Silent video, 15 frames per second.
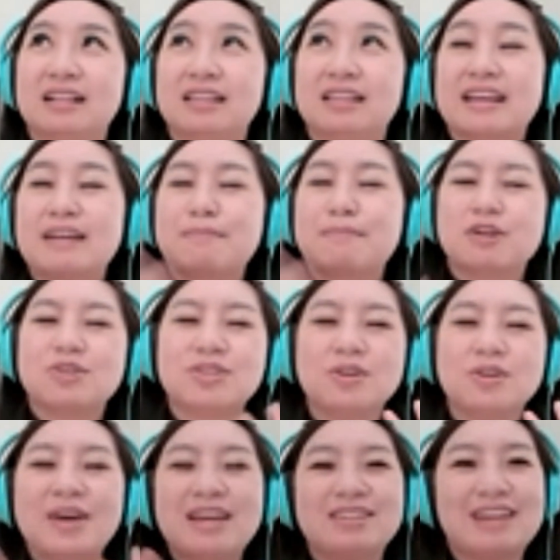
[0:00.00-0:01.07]
like a
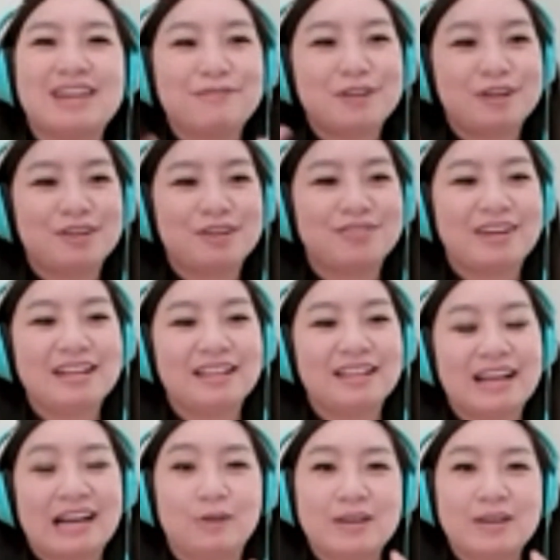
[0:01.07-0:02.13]
personal endeavor right
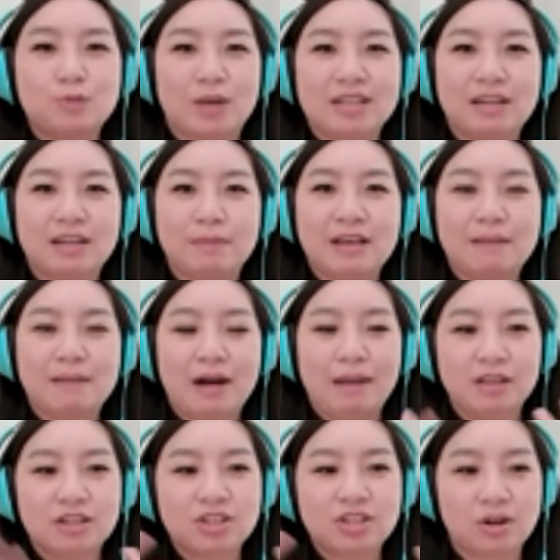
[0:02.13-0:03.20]
like i always wanted to be a
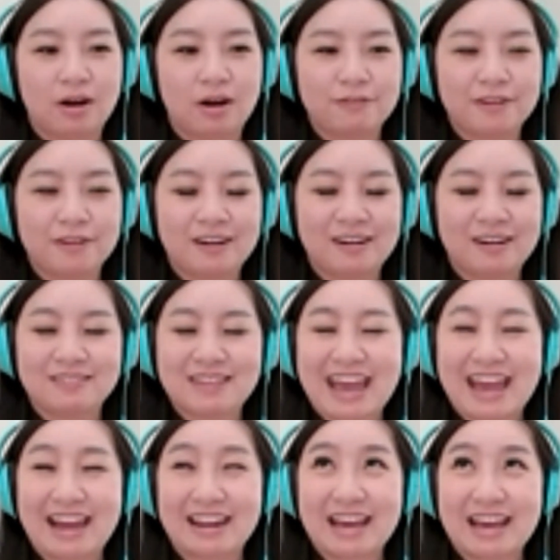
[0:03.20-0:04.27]
published author
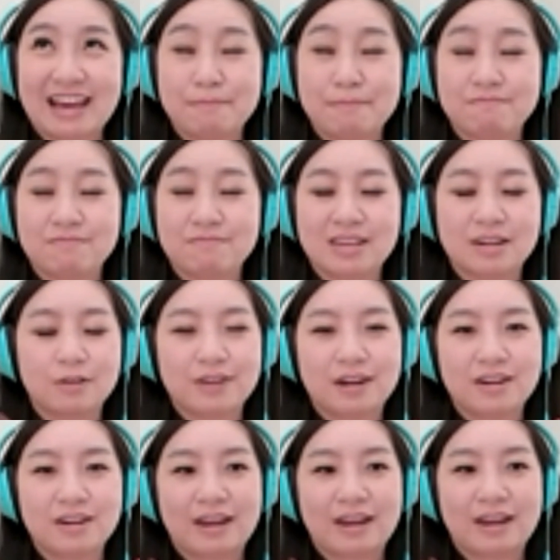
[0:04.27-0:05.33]
and i'm you know
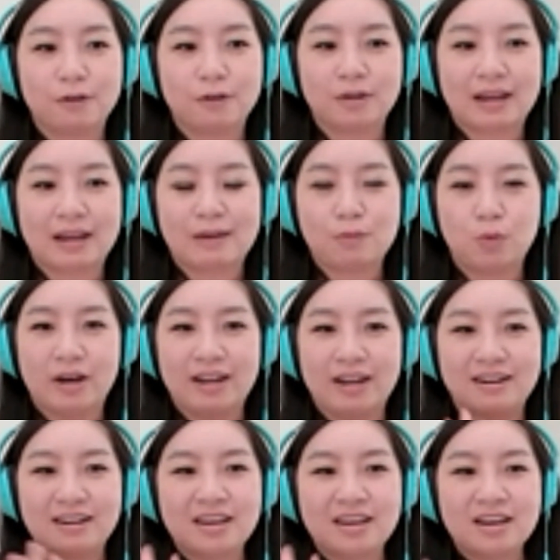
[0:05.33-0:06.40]
very grateful that i
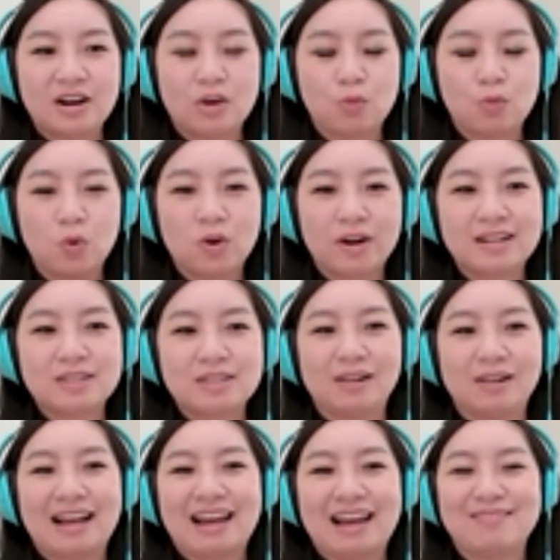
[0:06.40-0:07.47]
won awards
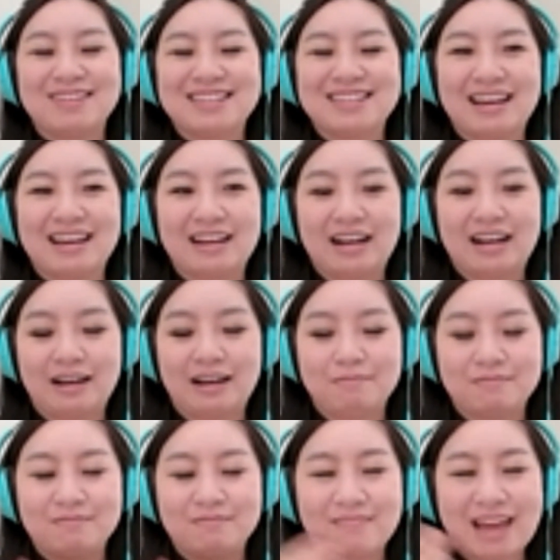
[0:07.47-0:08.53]
while i was at
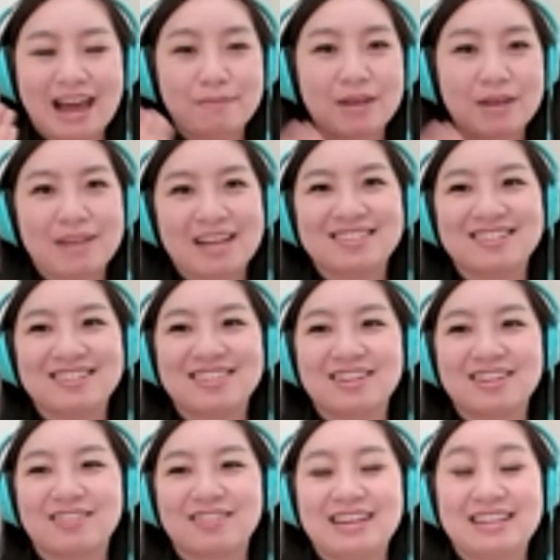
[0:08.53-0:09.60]
um, at my master's
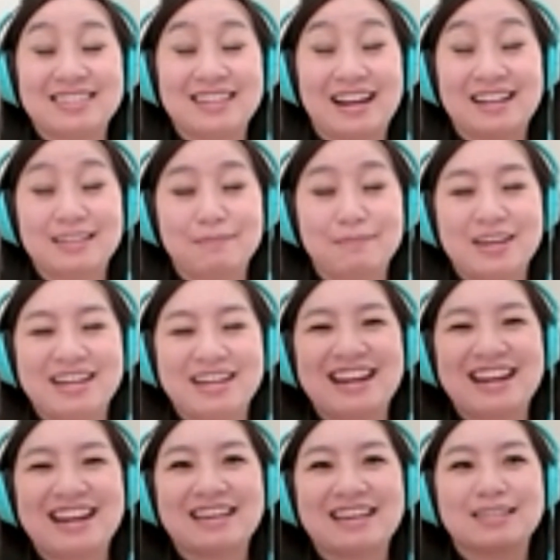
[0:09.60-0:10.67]
degree it's not something
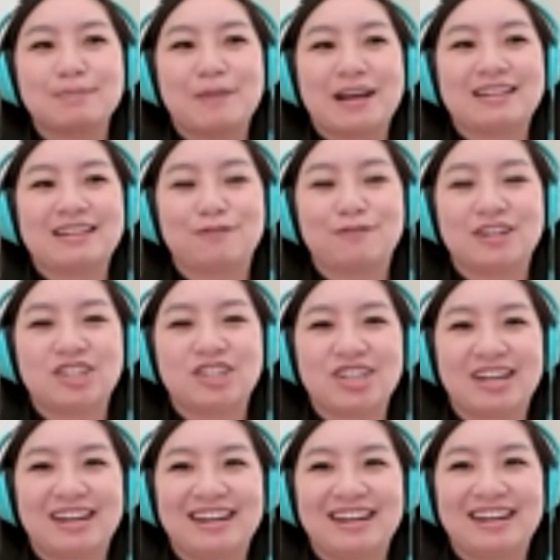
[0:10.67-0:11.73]
that i expected for
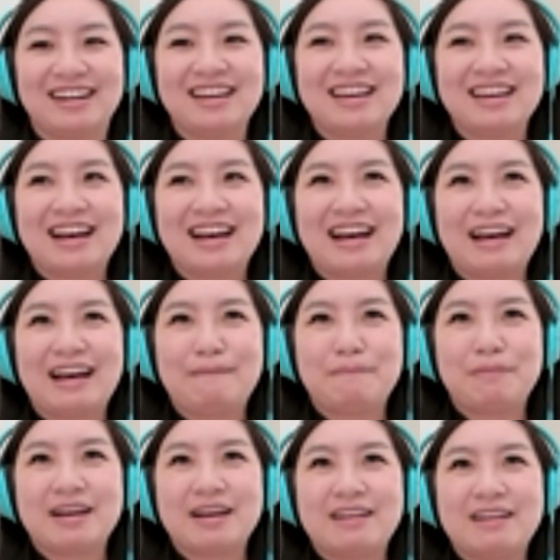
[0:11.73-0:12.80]
sure um,
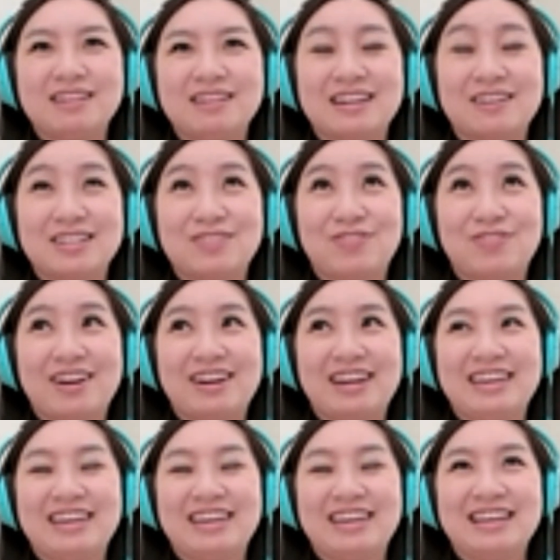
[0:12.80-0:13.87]
but you know it's
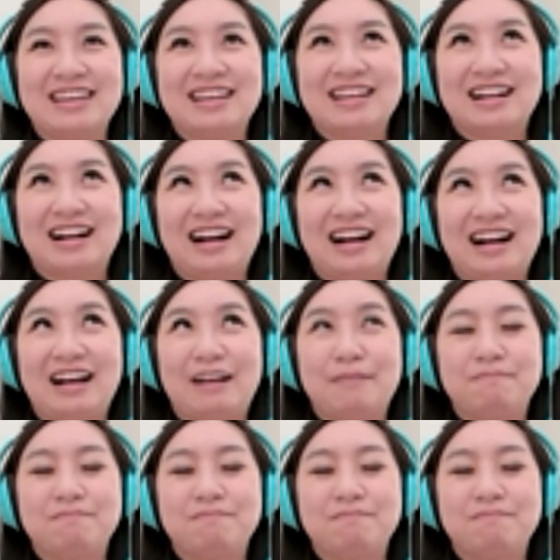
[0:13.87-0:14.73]
very um,